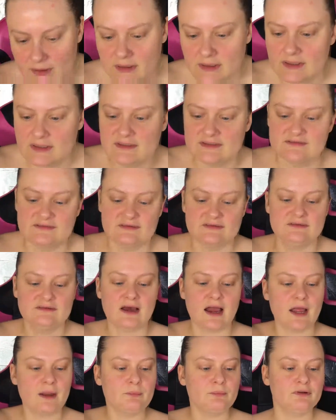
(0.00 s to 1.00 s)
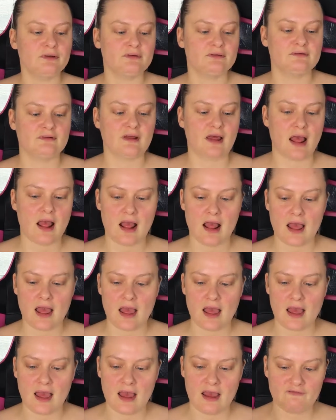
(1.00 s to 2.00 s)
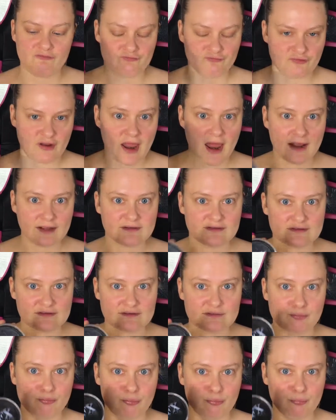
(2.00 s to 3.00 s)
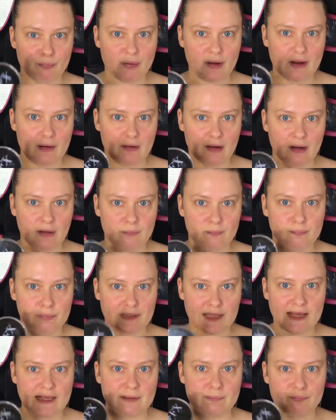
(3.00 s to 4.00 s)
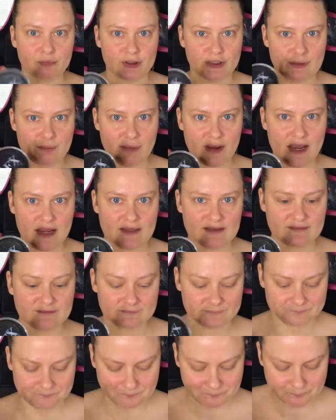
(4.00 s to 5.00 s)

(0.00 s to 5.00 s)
is Diamond FX black body paint.